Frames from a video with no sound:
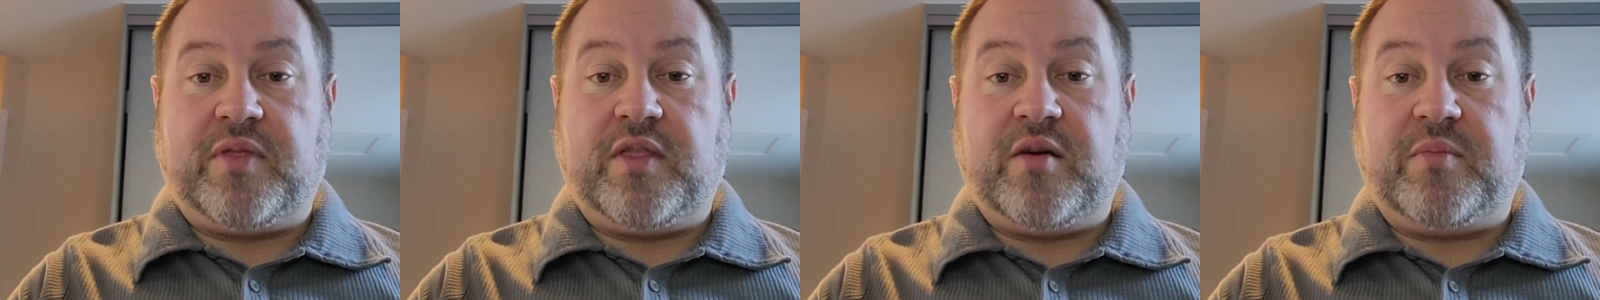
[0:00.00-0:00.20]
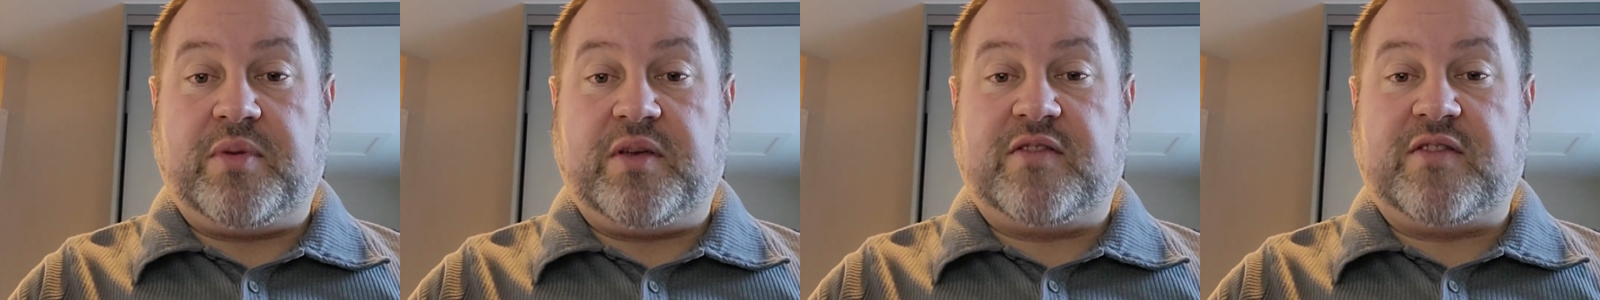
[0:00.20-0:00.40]

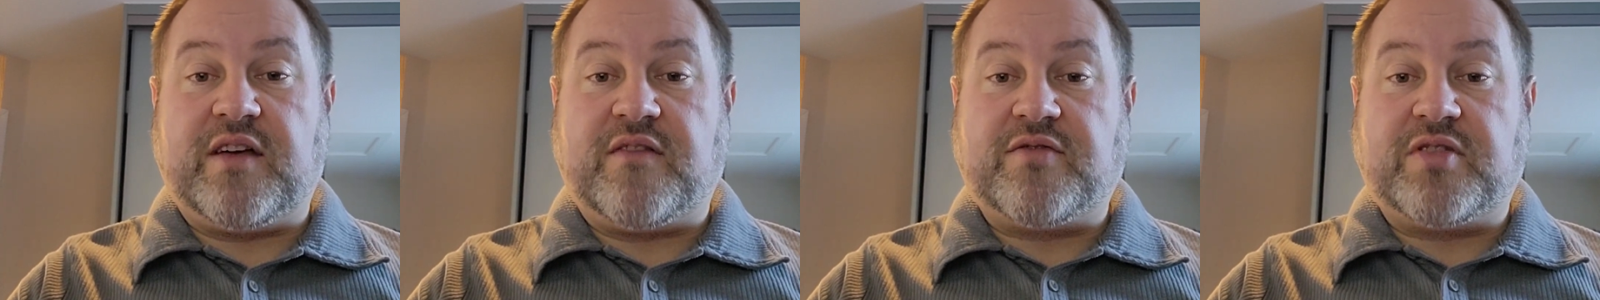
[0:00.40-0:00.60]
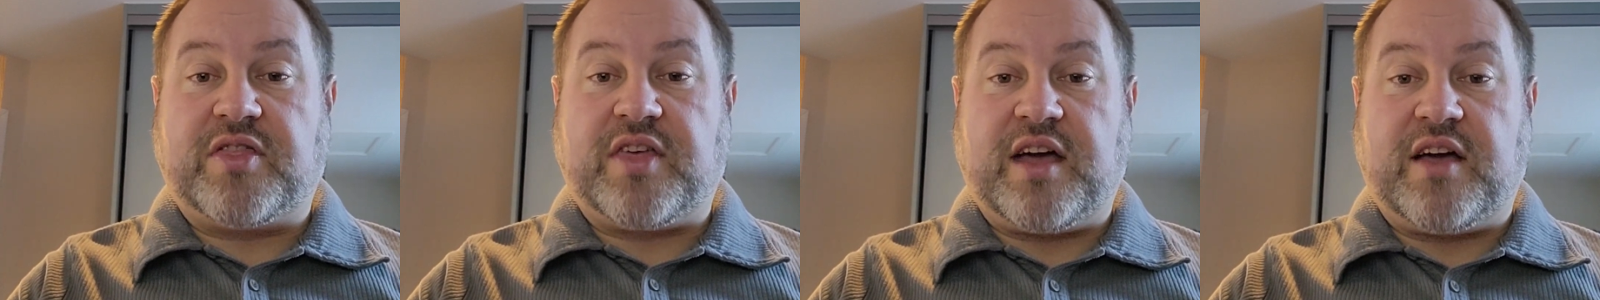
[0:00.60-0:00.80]
There'll be
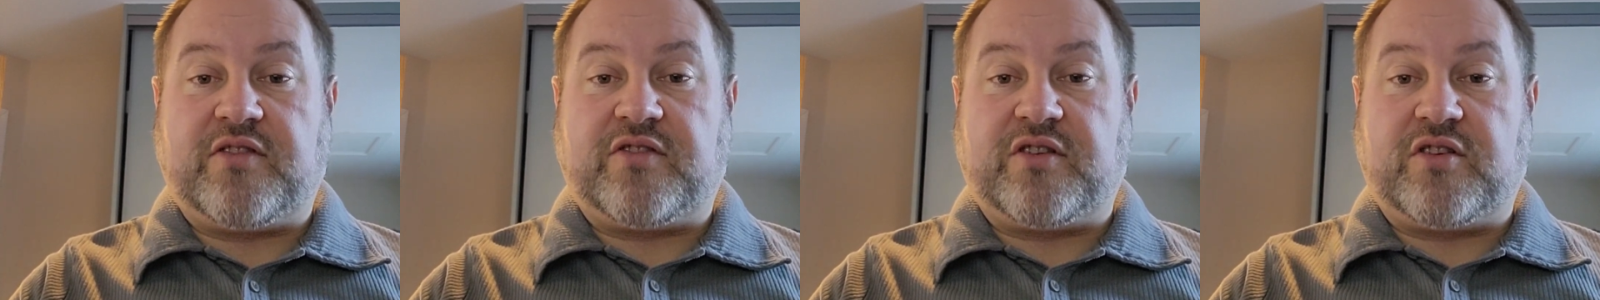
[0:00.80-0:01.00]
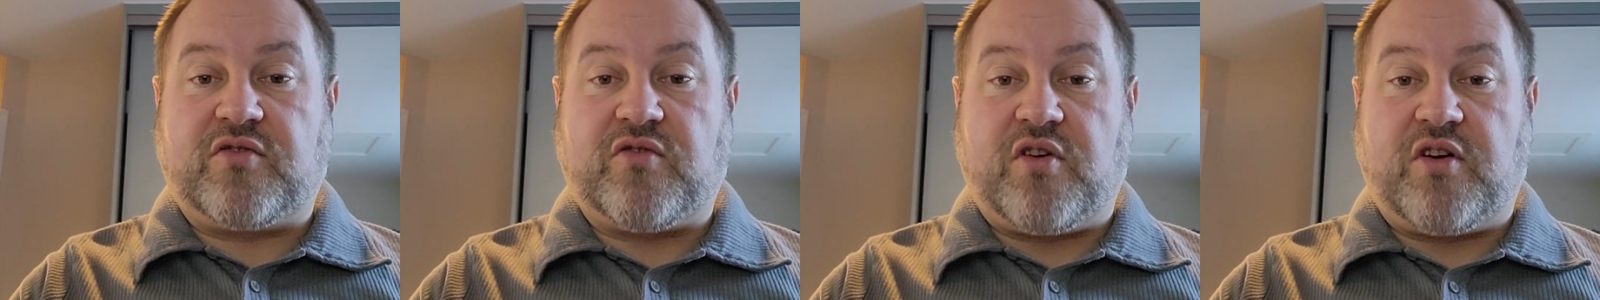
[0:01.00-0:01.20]

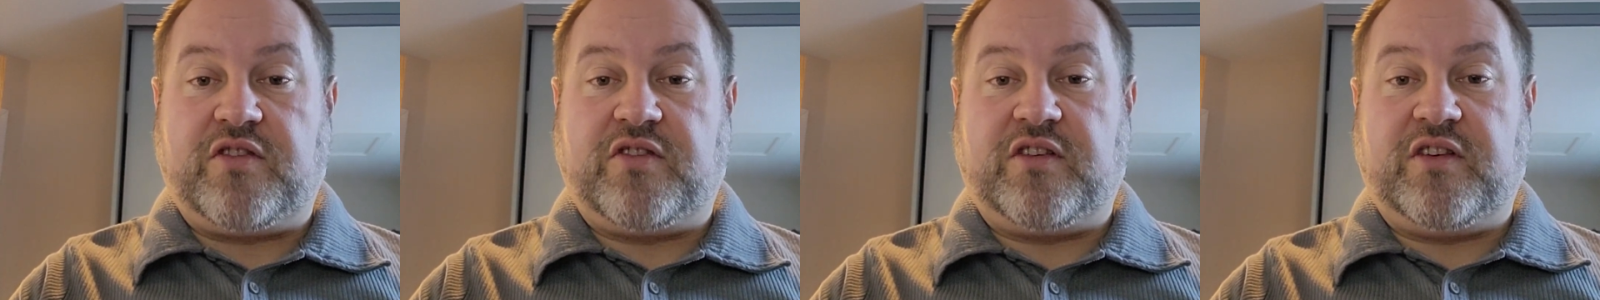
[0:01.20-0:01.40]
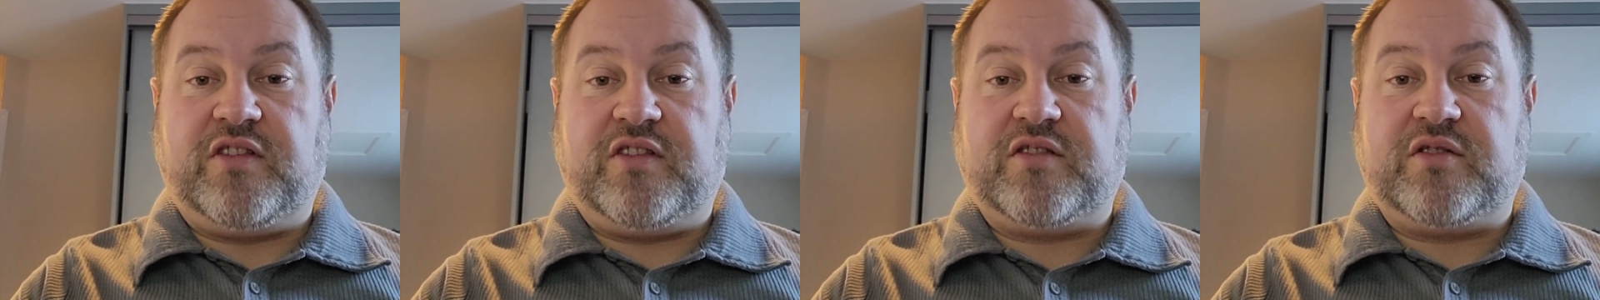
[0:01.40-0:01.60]
7,000
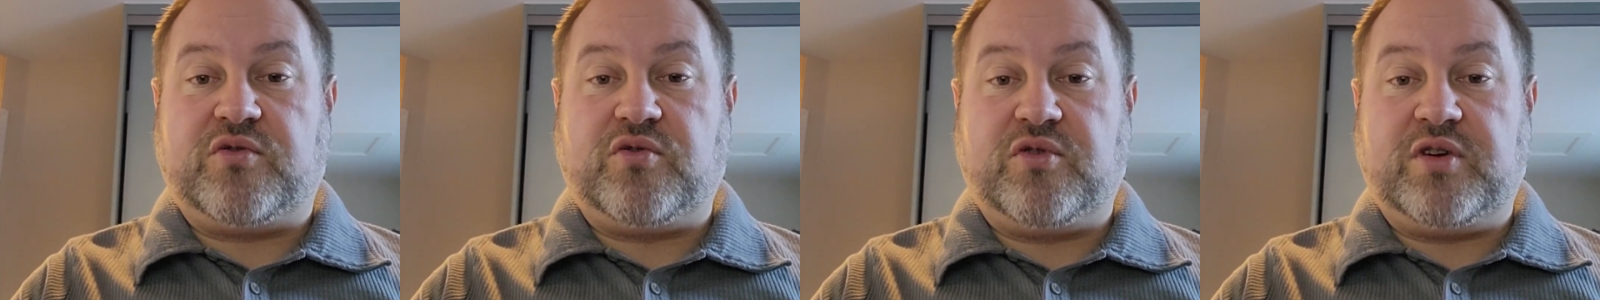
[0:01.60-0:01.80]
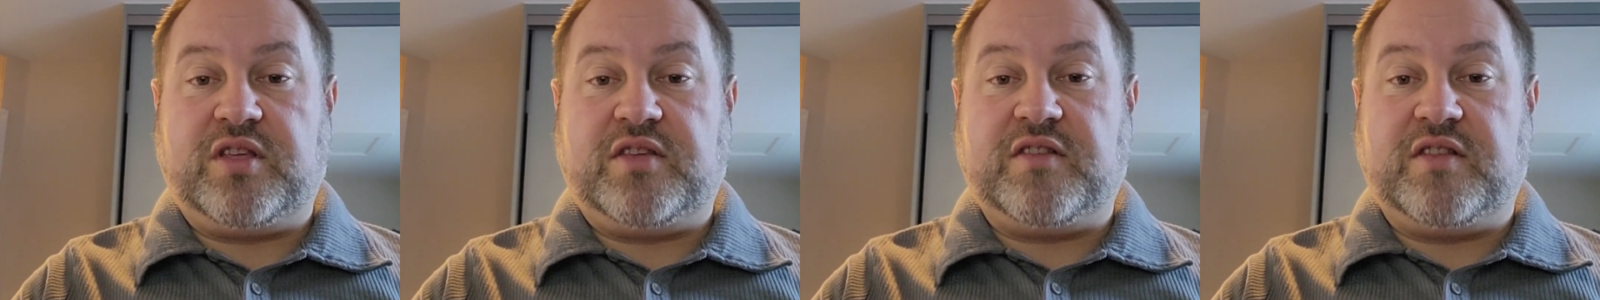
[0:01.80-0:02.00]
crises
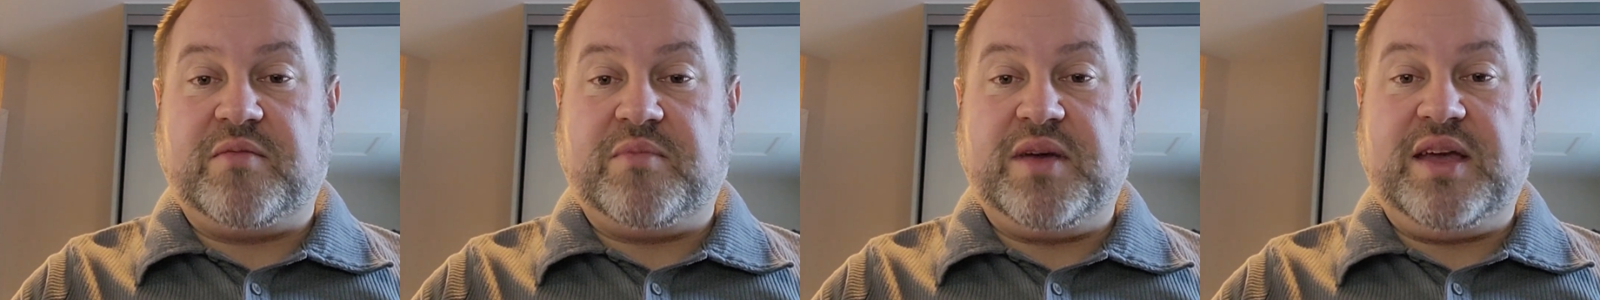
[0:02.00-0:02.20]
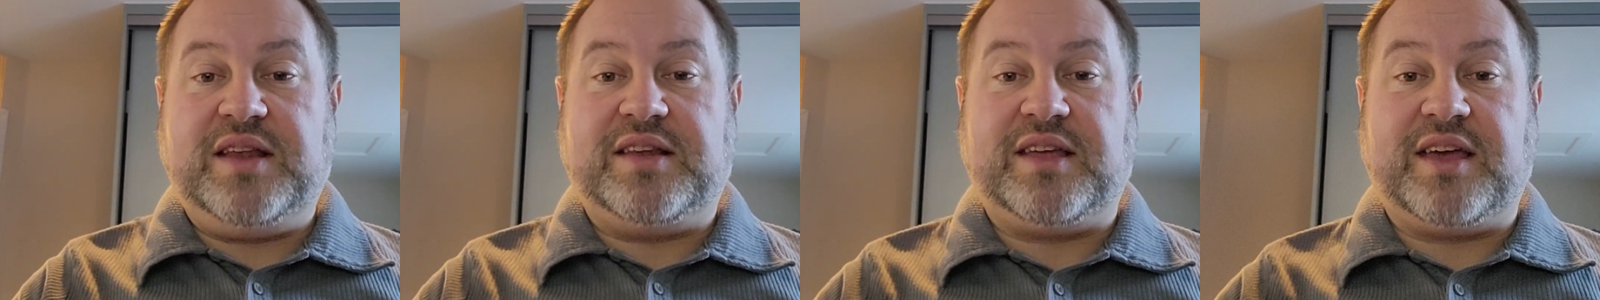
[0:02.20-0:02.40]
according to the
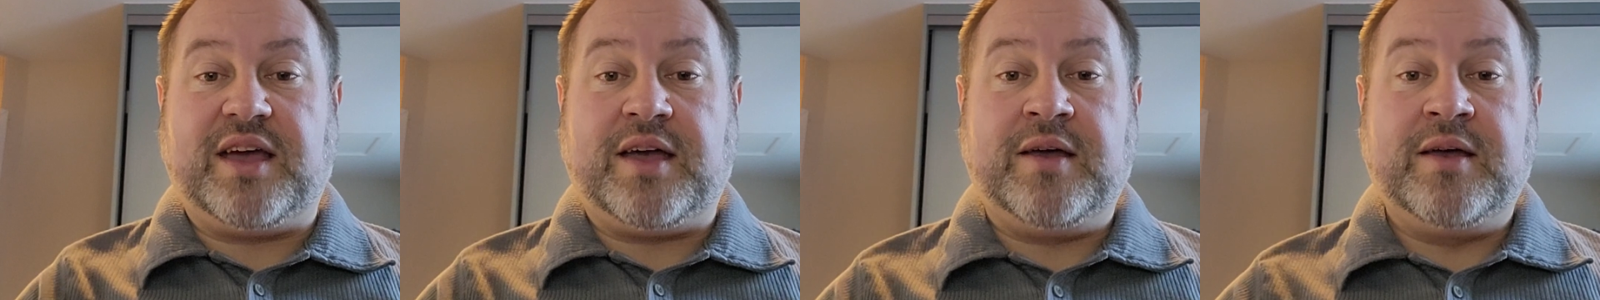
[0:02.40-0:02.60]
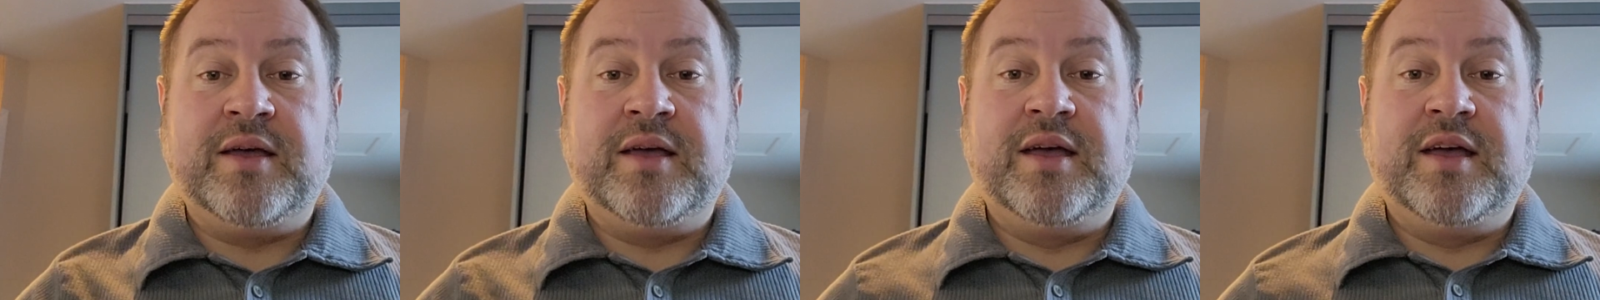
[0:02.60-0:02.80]

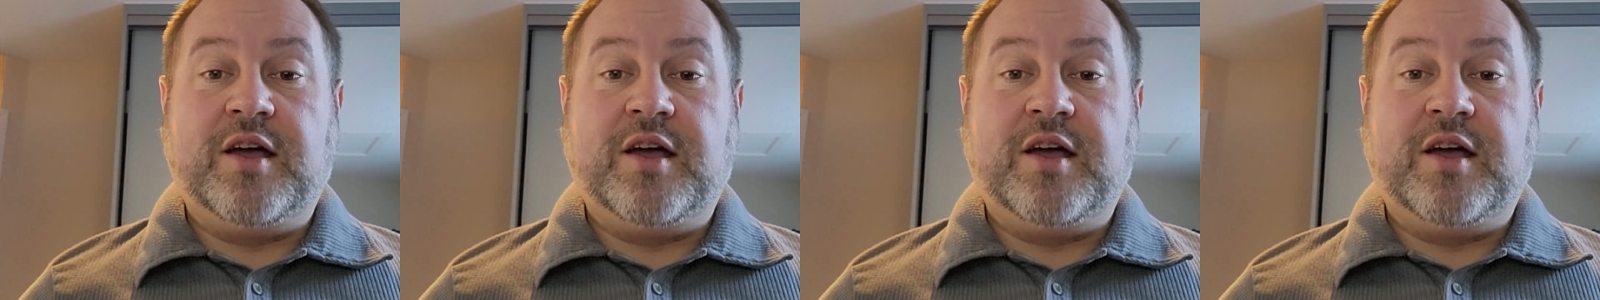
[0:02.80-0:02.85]
media,